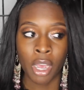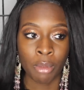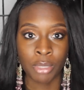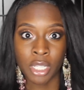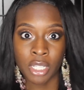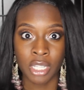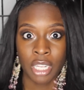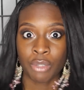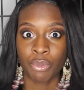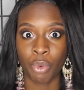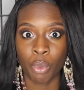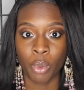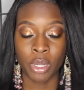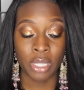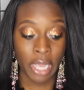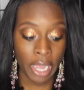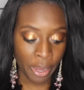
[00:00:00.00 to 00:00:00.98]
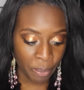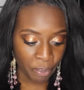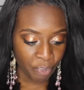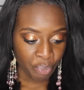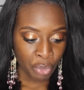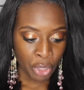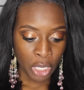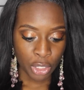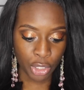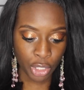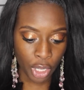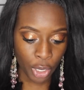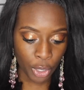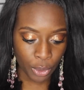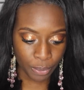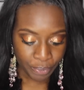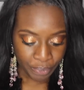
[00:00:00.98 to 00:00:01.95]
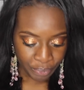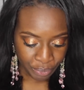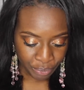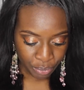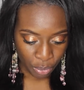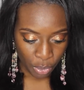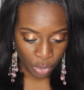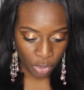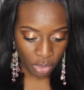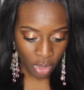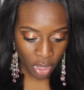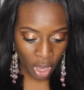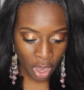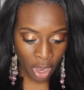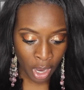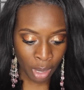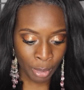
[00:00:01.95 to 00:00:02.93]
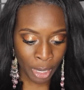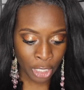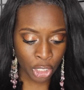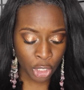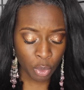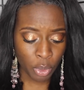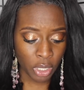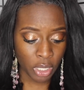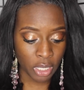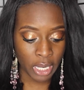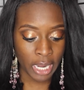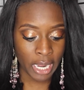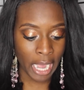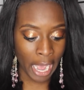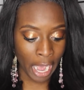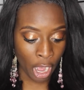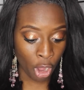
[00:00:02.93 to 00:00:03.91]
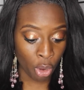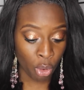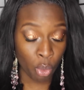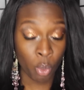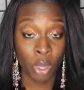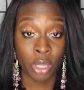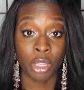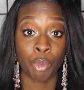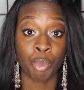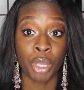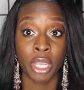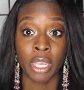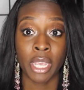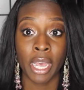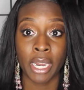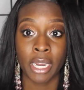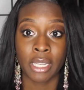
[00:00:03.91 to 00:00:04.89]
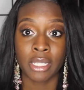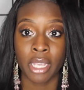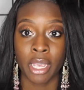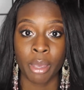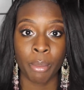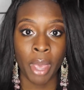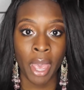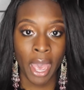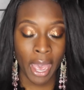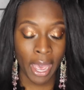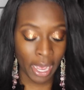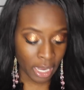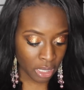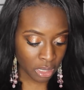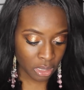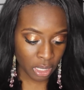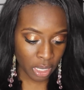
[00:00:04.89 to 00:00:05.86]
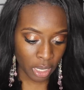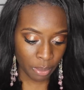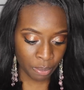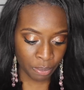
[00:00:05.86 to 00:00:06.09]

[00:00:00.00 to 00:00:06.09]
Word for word: um, successful was i so um, I just want to lay out what the PCAT exam has.